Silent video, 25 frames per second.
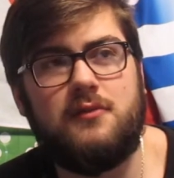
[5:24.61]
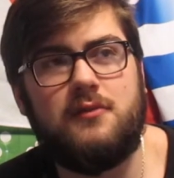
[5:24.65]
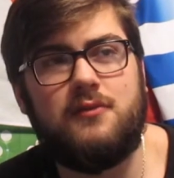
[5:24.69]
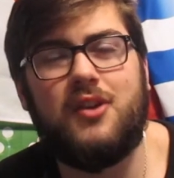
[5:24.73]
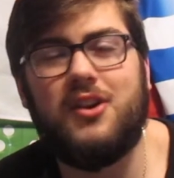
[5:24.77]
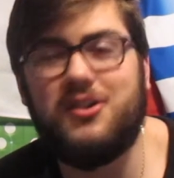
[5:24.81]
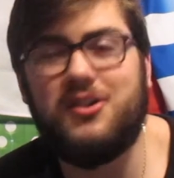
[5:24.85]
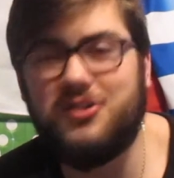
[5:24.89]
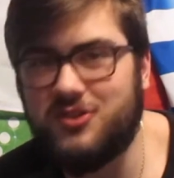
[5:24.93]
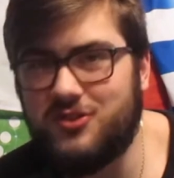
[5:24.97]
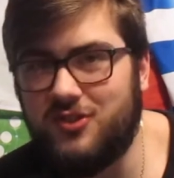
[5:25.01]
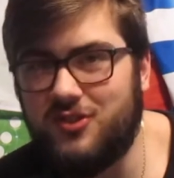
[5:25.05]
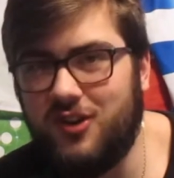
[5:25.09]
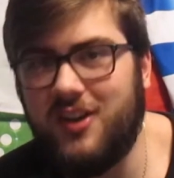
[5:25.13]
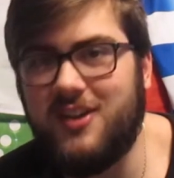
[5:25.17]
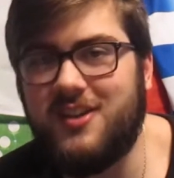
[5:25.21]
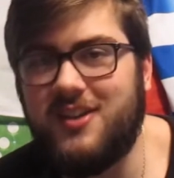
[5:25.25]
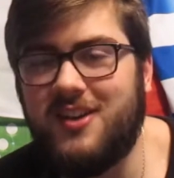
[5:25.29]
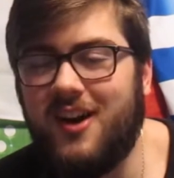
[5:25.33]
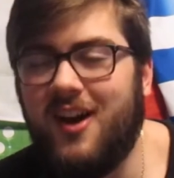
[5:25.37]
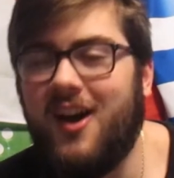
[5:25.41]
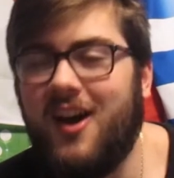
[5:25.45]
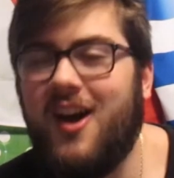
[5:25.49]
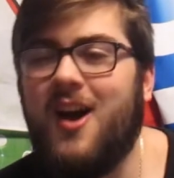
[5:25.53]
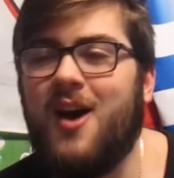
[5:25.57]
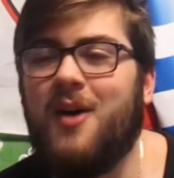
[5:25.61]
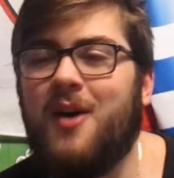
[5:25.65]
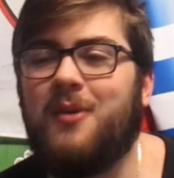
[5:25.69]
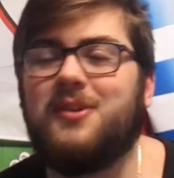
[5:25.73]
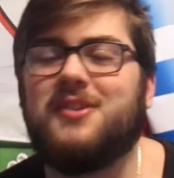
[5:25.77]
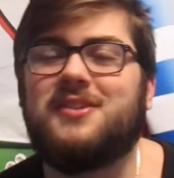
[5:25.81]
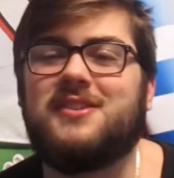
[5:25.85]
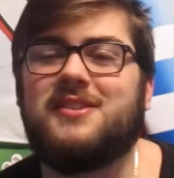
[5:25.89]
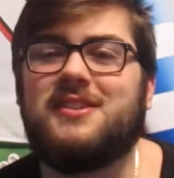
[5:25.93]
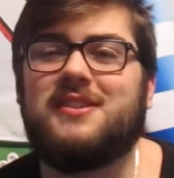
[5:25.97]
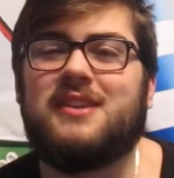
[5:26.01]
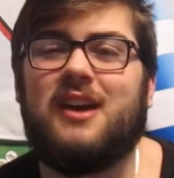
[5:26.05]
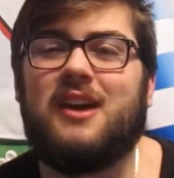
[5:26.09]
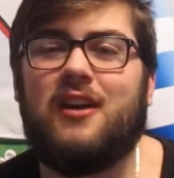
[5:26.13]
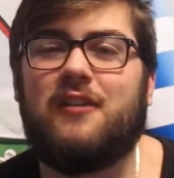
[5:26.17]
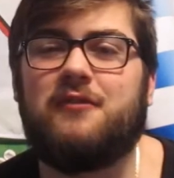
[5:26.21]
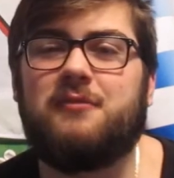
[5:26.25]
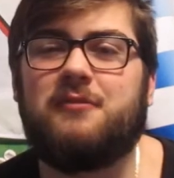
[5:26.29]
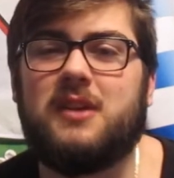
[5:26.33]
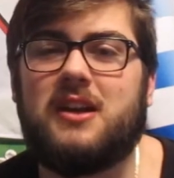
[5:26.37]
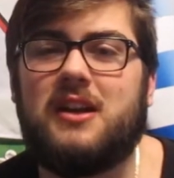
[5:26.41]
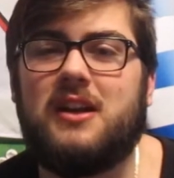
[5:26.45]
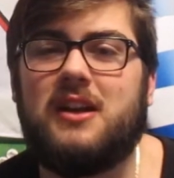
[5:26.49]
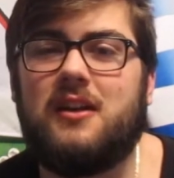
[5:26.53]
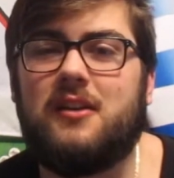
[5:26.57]
Right striker, I want to see Gareth
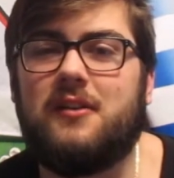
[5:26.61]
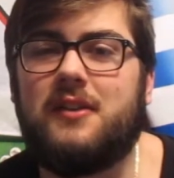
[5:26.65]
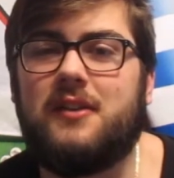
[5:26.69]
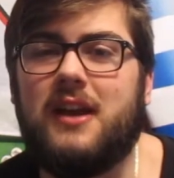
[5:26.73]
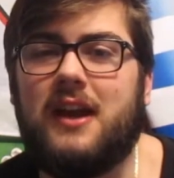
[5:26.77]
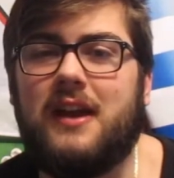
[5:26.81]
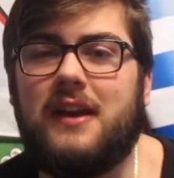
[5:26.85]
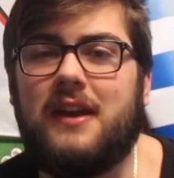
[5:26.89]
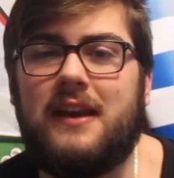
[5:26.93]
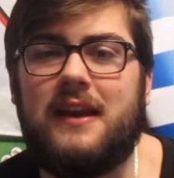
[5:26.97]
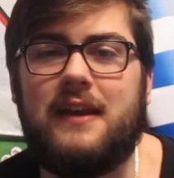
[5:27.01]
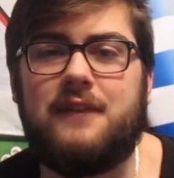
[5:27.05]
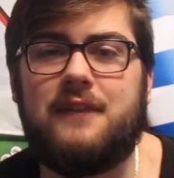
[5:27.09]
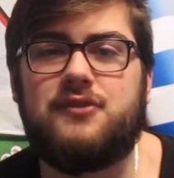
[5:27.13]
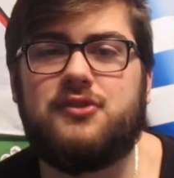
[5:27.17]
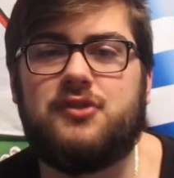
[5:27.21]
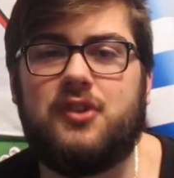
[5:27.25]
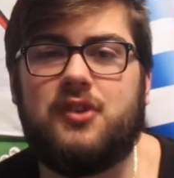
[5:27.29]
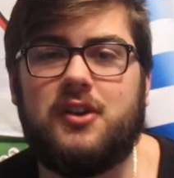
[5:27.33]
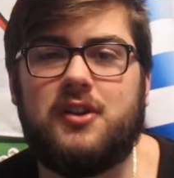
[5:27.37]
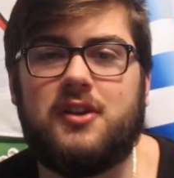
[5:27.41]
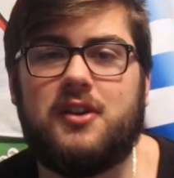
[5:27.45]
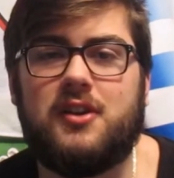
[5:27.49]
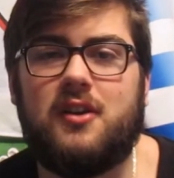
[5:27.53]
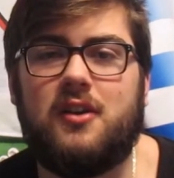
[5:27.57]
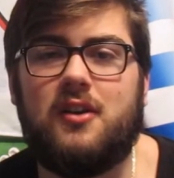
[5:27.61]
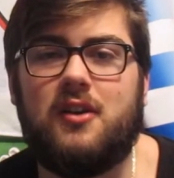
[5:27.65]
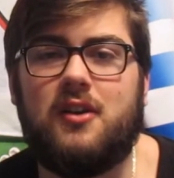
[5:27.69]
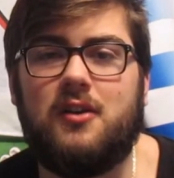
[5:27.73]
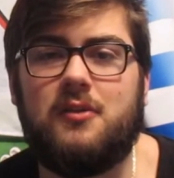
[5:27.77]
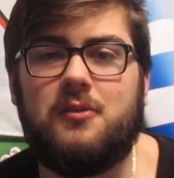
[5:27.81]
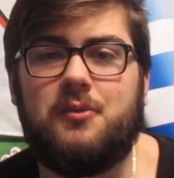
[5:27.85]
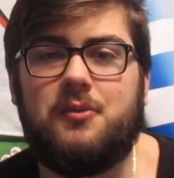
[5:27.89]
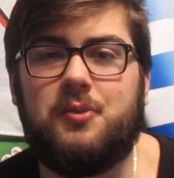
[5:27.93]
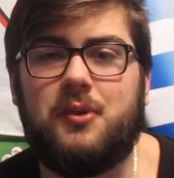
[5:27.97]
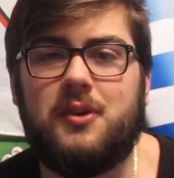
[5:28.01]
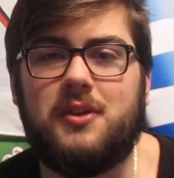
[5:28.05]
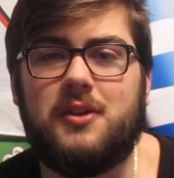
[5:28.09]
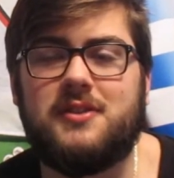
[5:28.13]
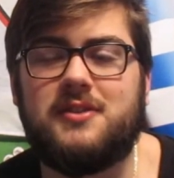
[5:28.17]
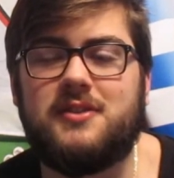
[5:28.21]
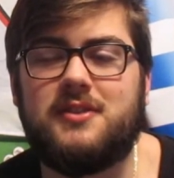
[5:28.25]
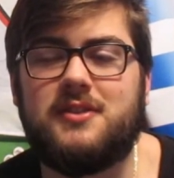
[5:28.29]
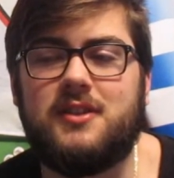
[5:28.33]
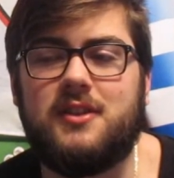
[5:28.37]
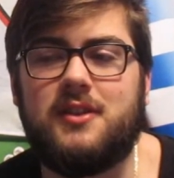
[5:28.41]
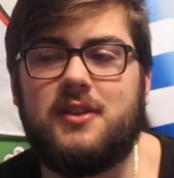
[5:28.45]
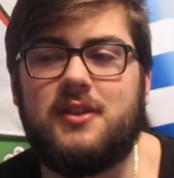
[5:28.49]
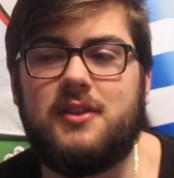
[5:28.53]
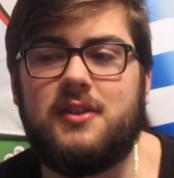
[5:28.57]
McCleary, and left striker, I want to
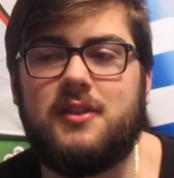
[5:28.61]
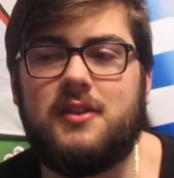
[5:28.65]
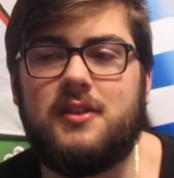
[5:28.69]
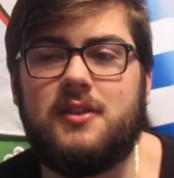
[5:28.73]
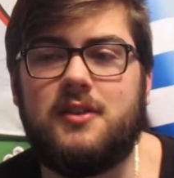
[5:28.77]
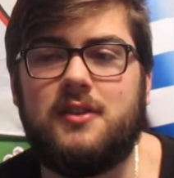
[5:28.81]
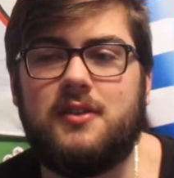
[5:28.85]
see